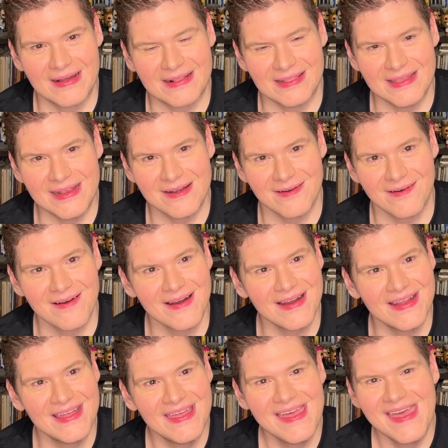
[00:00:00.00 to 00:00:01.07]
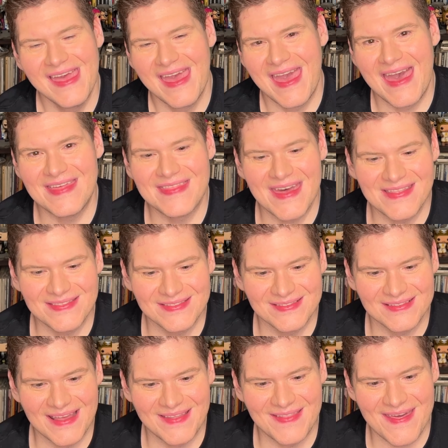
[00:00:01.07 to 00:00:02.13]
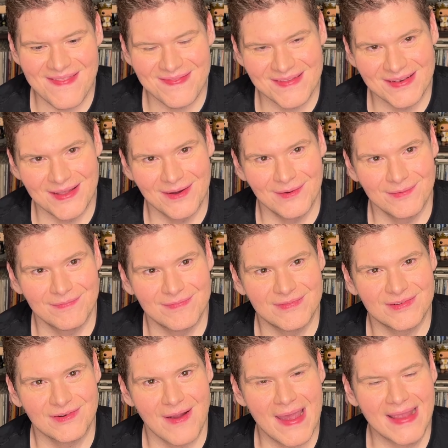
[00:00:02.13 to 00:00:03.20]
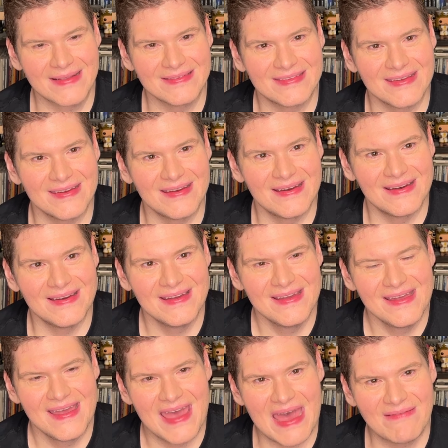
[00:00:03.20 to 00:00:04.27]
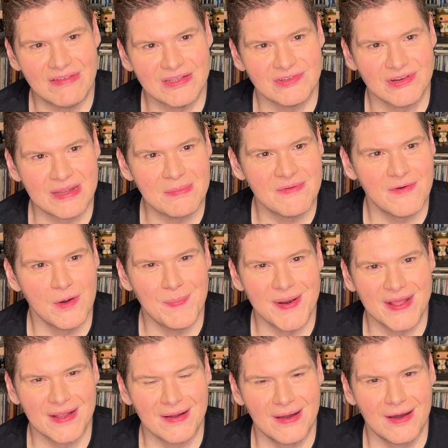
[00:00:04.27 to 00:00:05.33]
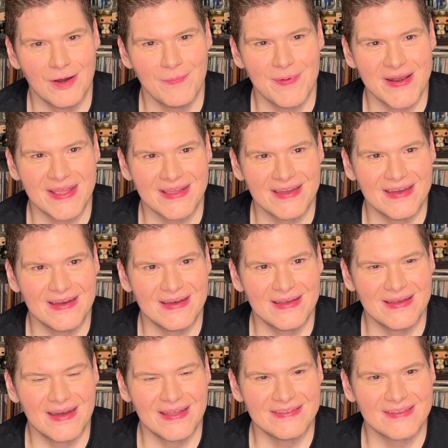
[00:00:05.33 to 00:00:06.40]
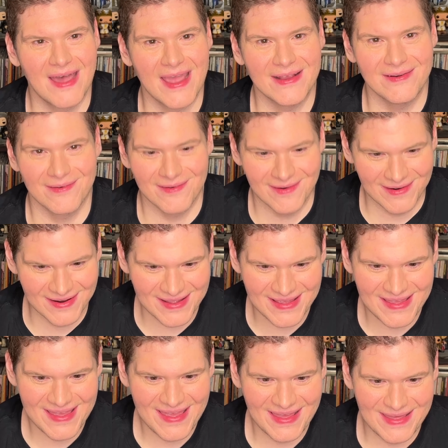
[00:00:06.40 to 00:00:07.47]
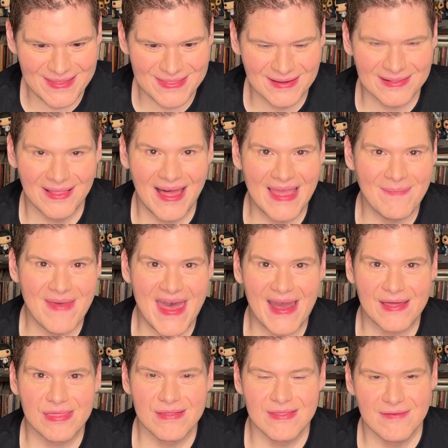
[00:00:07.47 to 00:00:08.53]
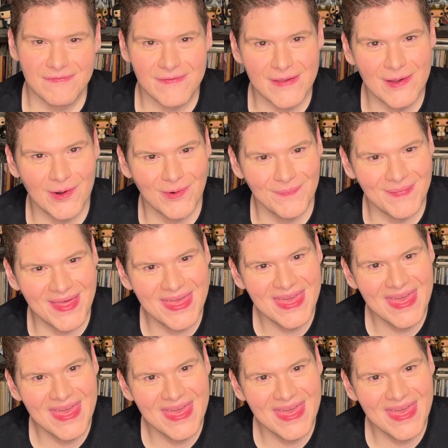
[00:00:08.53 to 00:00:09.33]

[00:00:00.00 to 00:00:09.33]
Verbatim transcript: cleaner and then and then you know trying to have a dream of opening a, opening a, a diner is the climax of the film